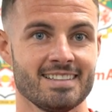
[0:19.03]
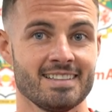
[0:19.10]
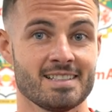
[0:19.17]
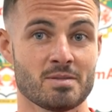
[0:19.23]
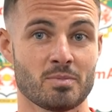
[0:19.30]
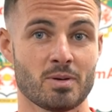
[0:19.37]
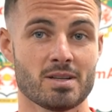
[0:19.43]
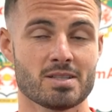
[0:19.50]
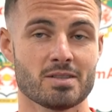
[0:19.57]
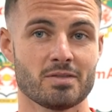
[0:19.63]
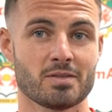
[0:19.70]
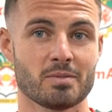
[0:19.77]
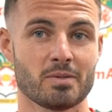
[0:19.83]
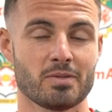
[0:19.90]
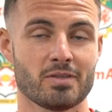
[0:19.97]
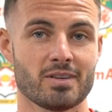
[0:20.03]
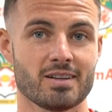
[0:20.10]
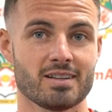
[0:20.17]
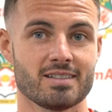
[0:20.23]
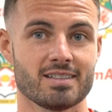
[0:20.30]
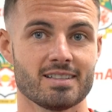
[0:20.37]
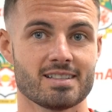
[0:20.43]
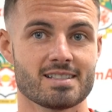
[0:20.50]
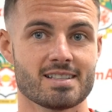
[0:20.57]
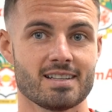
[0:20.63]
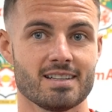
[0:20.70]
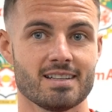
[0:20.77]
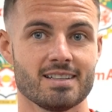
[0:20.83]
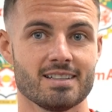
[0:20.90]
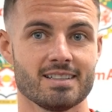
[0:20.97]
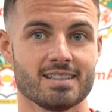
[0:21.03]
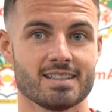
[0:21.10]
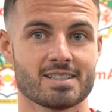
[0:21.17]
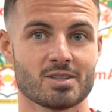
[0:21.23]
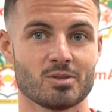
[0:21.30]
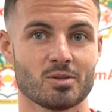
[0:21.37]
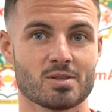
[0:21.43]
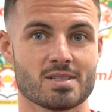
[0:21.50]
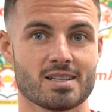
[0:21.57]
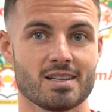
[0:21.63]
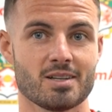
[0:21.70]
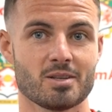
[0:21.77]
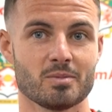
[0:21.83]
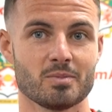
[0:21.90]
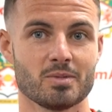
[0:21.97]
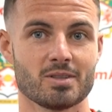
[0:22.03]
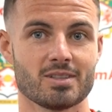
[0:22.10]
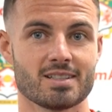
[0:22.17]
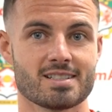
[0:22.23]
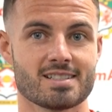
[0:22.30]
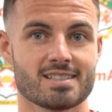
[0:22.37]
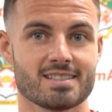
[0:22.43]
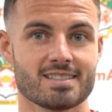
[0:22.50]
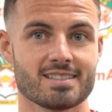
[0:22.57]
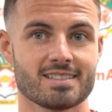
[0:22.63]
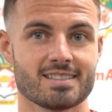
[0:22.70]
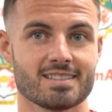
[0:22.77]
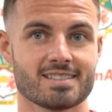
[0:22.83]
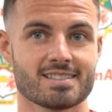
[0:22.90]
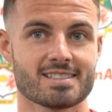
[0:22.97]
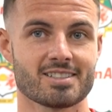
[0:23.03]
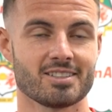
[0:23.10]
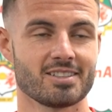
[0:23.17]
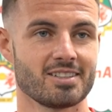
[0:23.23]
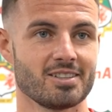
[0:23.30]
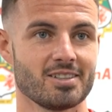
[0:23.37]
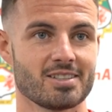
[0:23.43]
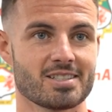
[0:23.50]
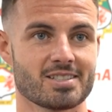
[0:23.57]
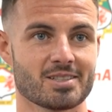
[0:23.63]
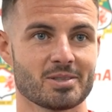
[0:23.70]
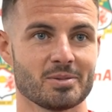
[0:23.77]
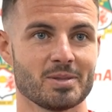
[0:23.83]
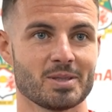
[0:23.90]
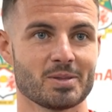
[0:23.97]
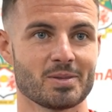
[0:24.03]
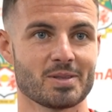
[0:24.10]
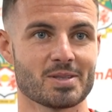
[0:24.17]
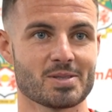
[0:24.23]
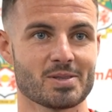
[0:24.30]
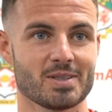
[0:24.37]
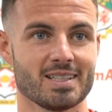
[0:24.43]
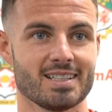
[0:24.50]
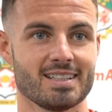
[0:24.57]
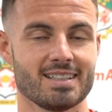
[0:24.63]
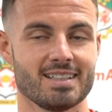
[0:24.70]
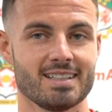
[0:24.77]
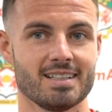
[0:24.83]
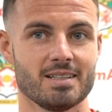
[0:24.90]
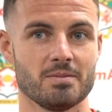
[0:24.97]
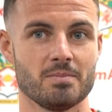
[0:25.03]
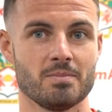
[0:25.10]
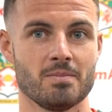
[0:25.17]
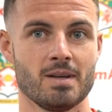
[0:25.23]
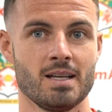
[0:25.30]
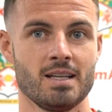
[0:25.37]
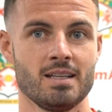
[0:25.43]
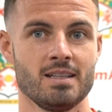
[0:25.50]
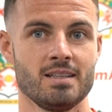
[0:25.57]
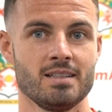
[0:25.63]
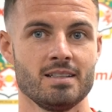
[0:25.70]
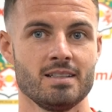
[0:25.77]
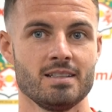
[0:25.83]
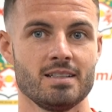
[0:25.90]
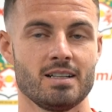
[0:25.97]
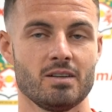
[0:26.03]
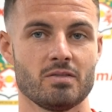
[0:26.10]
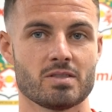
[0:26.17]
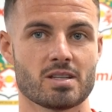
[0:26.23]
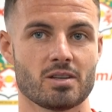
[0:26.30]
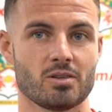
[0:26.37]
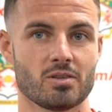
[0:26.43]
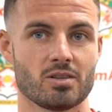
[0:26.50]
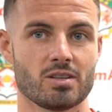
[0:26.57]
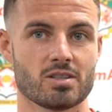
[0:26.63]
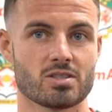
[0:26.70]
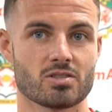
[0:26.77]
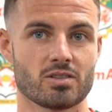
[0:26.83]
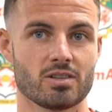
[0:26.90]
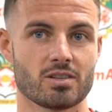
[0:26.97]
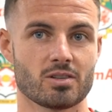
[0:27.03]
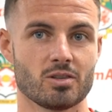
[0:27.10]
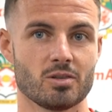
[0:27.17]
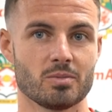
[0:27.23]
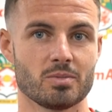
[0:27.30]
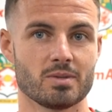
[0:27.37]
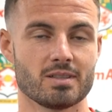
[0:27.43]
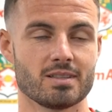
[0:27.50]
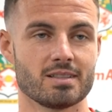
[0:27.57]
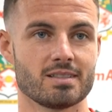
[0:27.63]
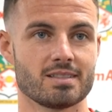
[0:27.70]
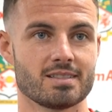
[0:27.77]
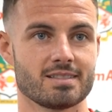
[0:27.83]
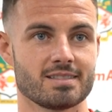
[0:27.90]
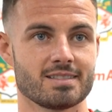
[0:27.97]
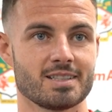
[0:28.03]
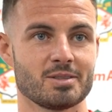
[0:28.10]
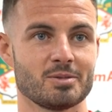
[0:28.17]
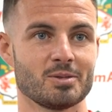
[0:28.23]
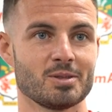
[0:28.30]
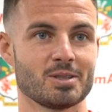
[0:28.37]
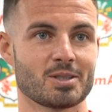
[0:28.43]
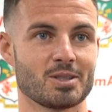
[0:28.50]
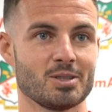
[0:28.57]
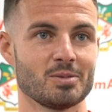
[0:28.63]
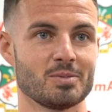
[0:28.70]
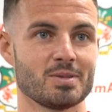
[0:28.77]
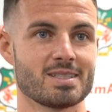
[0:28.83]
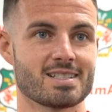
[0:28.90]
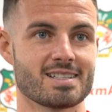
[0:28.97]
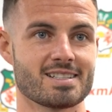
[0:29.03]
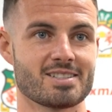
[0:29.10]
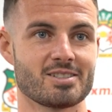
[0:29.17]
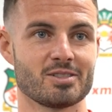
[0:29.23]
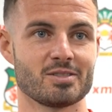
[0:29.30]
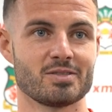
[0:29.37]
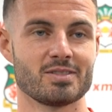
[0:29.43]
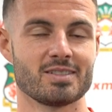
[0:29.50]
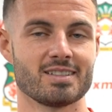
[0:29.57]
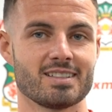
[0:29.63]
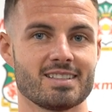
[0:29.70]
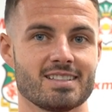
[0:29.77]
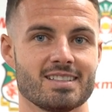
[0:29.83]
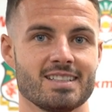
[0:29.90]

It's impressive, to be fair. It's an old stadium, but it's kind of nice to come into it as well. Obviously, I know the history of the club and how old the club is and stuff, and